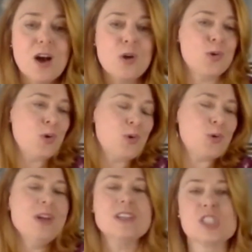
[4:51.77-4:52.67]

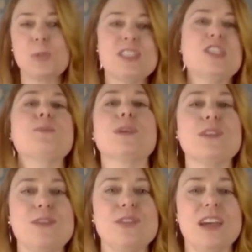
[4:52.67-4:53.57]
Ooh, spice up your
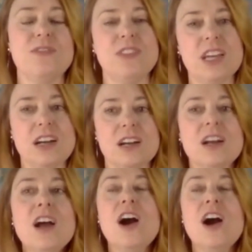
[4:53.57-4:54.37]
love life there.